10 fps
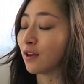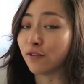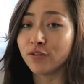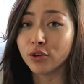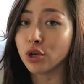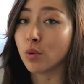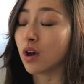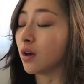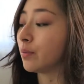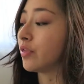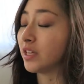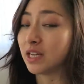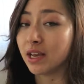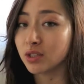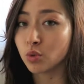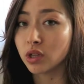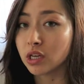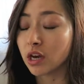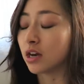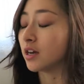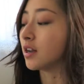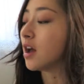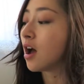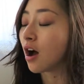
They fill you up, they taste really good.